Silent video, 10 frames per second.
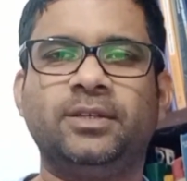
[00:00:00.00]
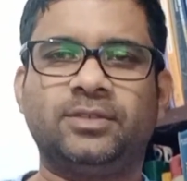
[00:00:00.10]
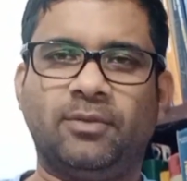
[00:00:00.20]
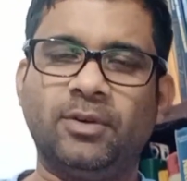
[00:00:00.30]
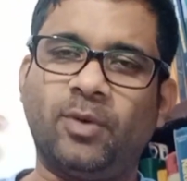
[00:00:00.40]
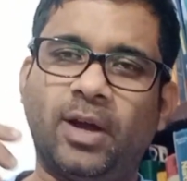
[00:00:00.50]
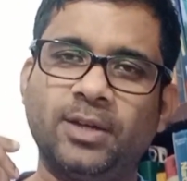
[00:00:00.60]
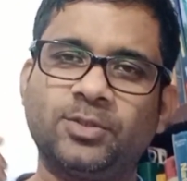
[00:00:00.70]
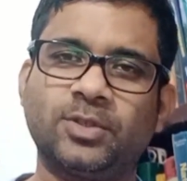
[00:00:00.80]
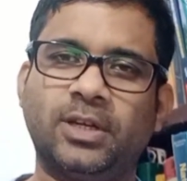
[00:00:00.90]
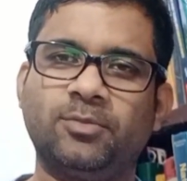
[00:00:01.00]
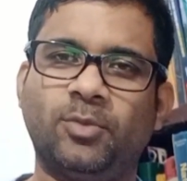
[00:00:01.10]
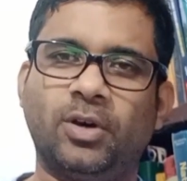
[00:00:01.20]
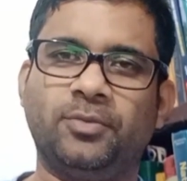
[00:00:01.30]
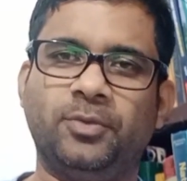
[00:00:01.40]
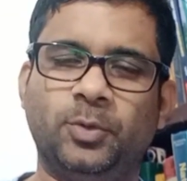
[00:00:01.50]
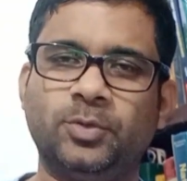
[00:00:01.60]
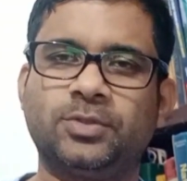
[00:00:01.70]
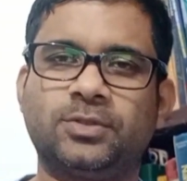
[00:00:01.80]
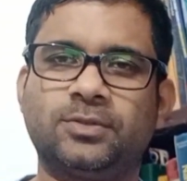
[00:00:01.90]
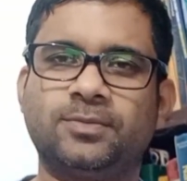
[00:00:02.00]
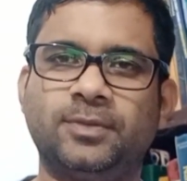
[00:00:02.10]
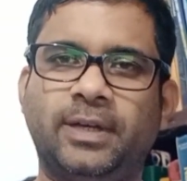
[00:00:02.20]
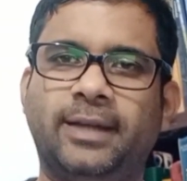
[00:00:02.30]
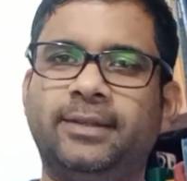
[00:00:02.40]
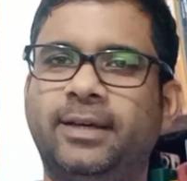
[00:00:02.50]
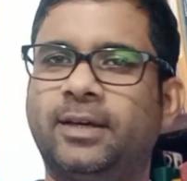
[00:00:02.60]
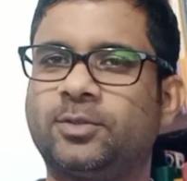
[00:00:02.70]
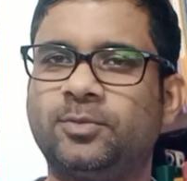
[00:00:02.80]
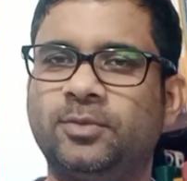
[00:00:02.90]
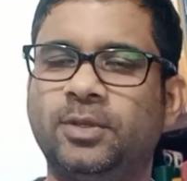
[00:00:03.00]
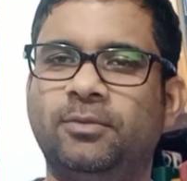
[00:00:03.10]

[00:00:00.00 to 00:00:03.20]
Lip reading: Someone wants to get more views and they are